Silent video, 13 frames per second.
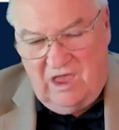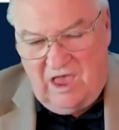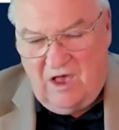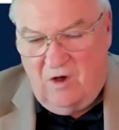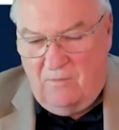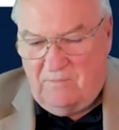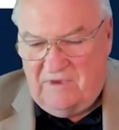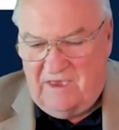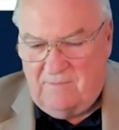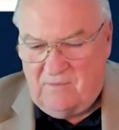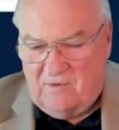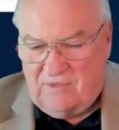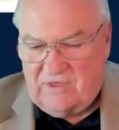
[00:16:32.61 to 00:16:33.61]
help
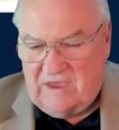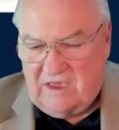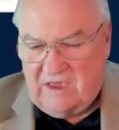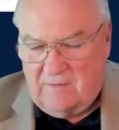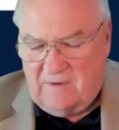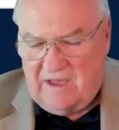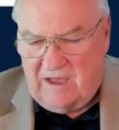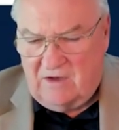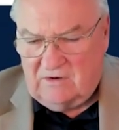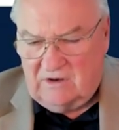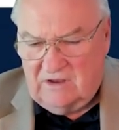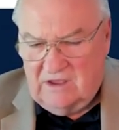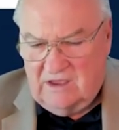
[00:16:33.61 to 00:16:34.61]
people think
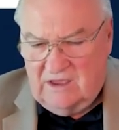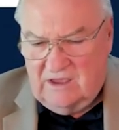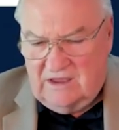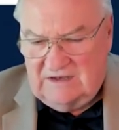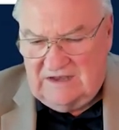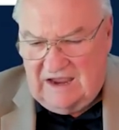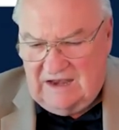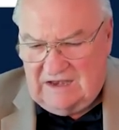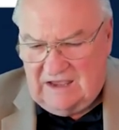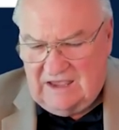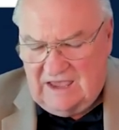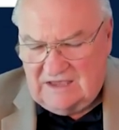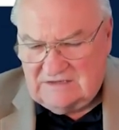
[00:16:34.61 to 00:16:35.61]
about
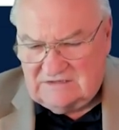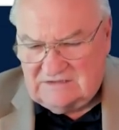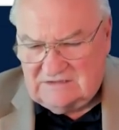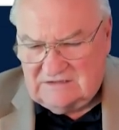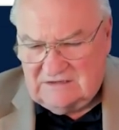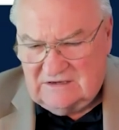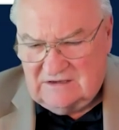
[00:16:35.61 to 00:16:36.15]
data as,